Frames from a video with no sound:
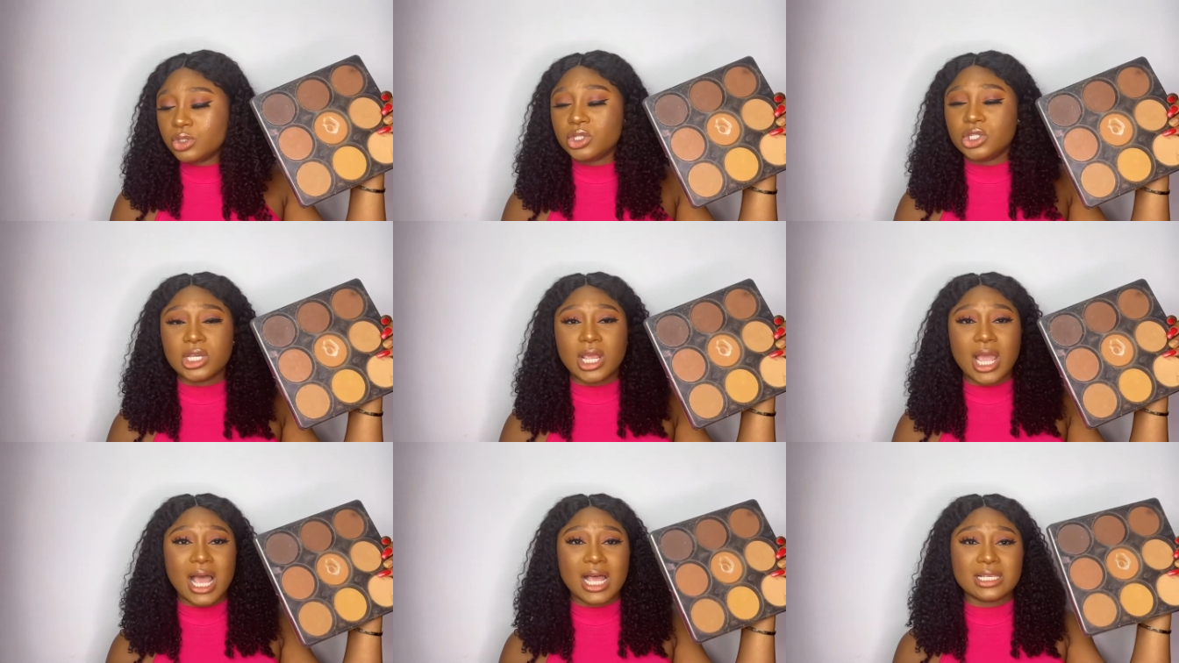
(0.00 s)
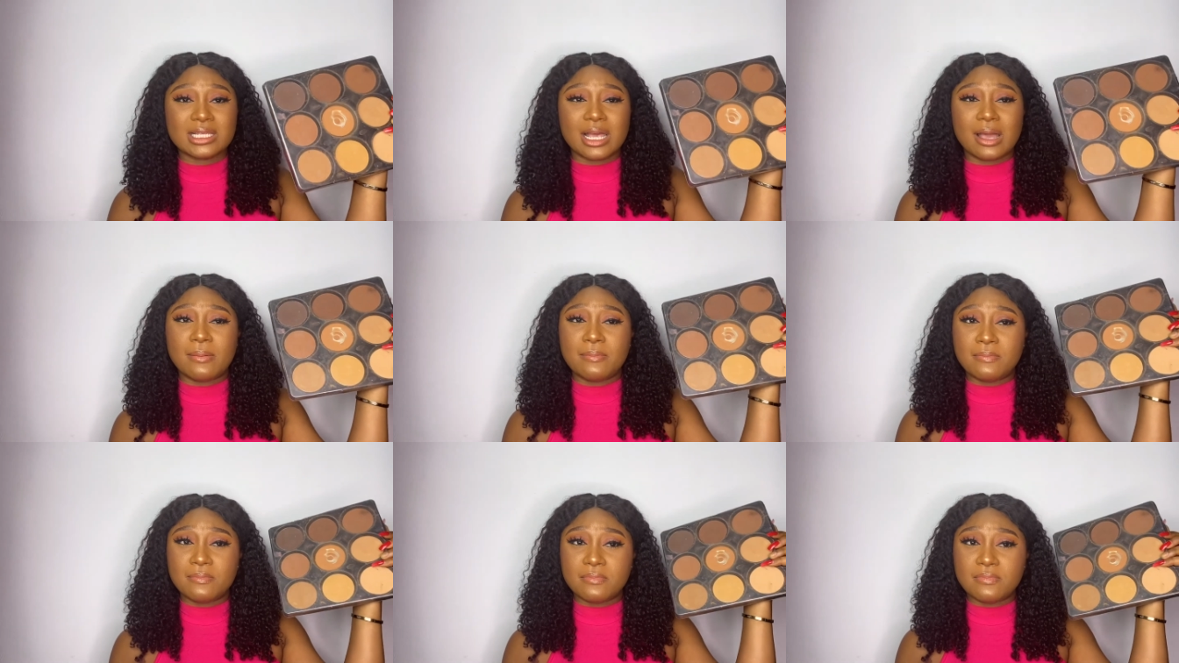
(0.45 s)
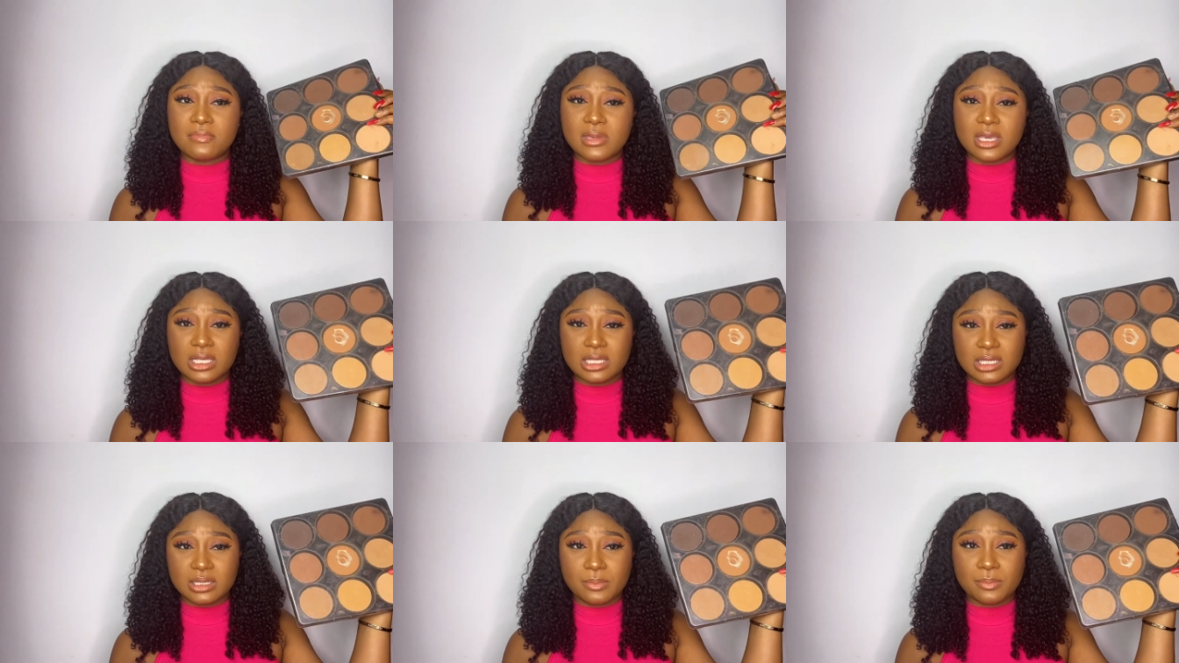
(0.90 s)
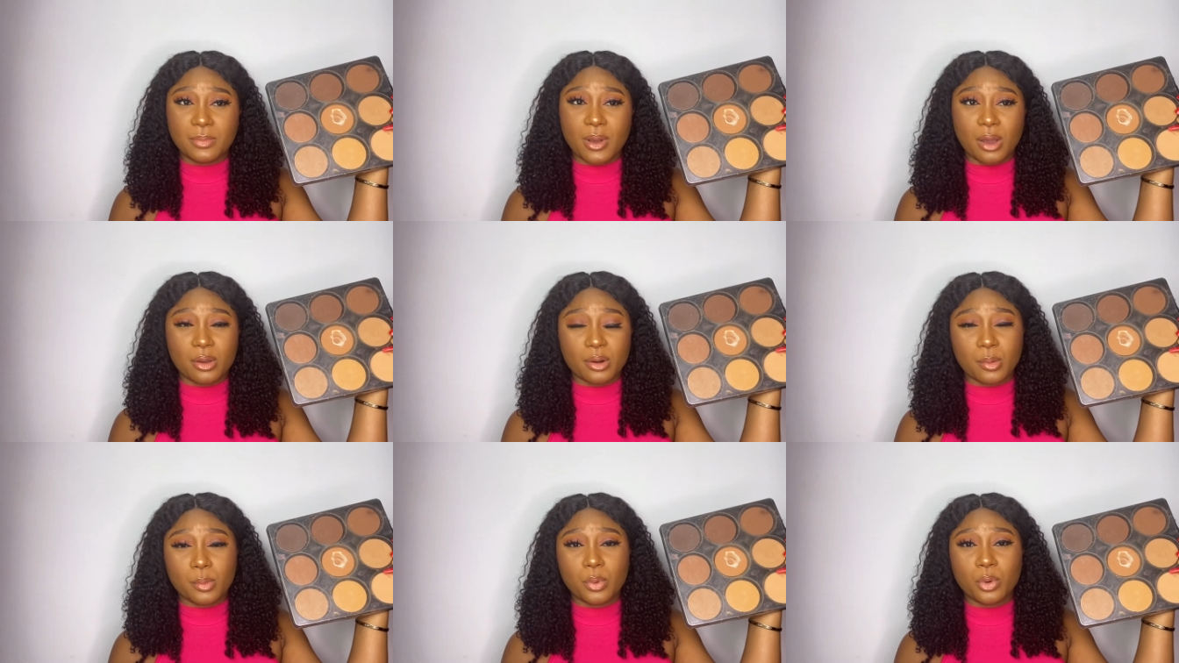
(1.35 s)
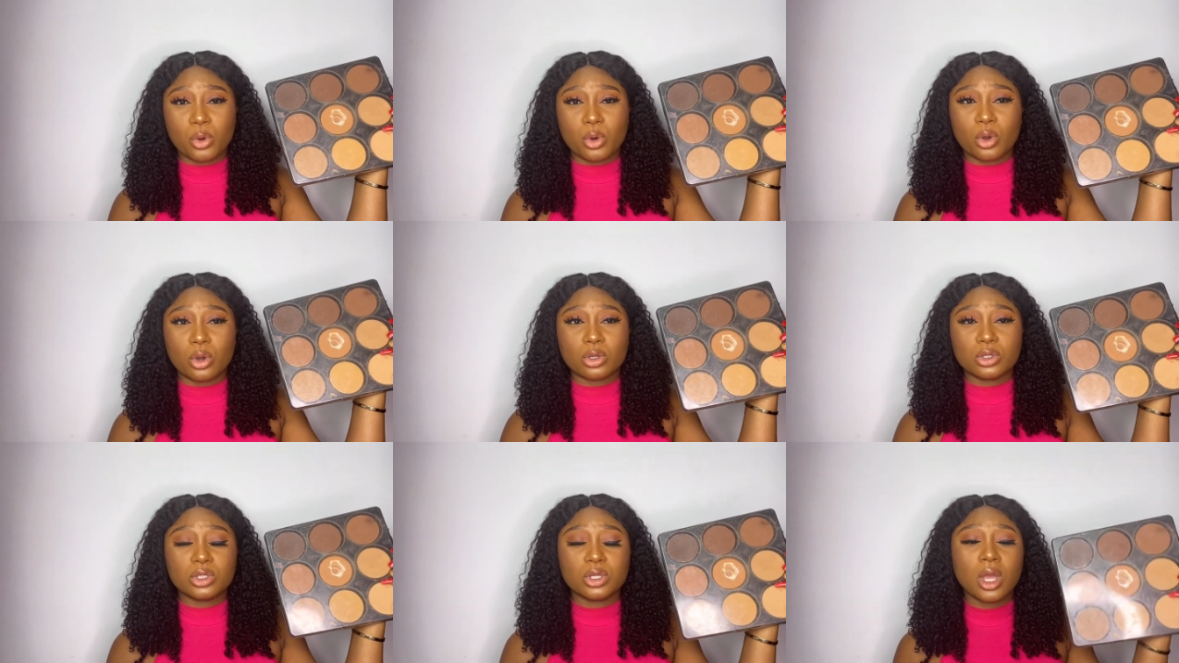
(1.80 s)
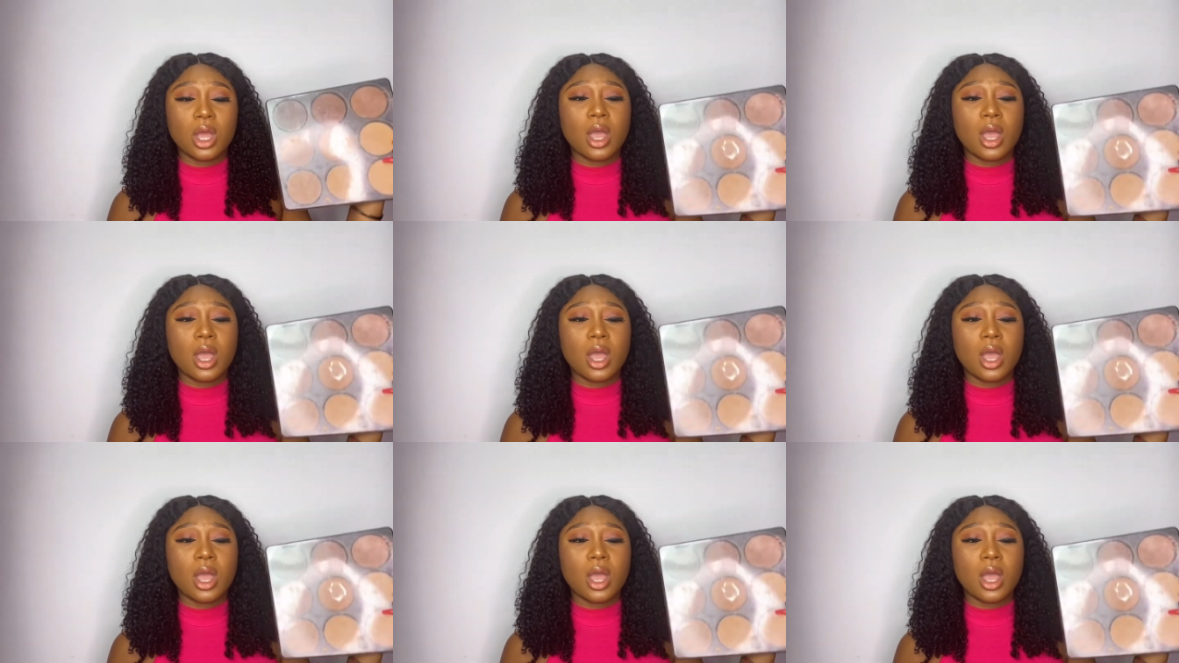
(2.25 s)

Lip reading: She has amazing powder products.